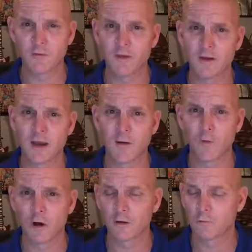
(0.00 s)
the Vietnam
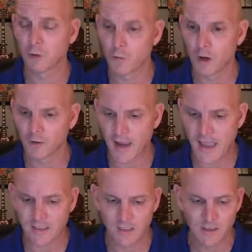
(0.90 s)
Blue Water
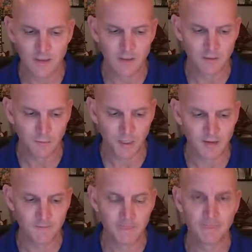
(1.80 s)
Act,
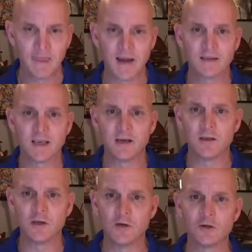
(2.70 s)
but that is
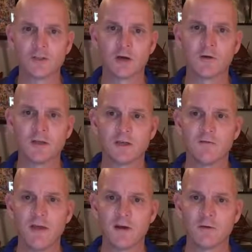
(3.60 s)
the newest generation
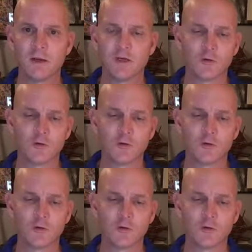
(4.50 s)
of veteran.